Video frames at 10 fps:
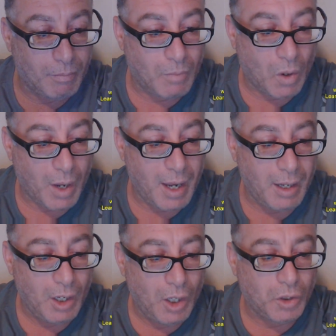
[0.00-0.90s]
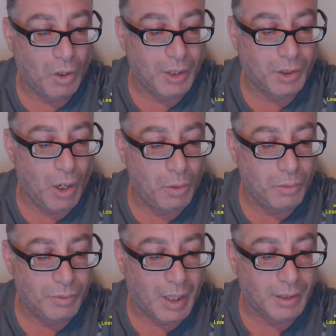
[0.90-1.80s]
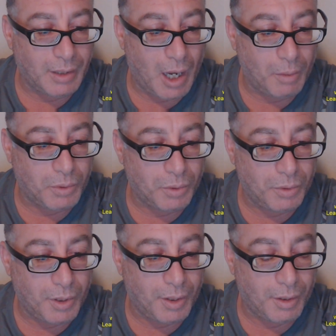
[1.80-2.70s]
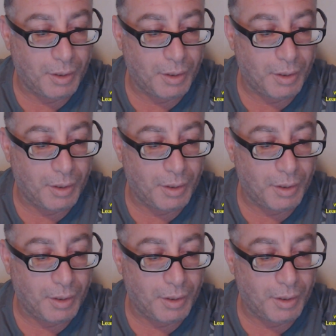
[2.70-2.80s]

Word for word: Okay, so let's go right now to the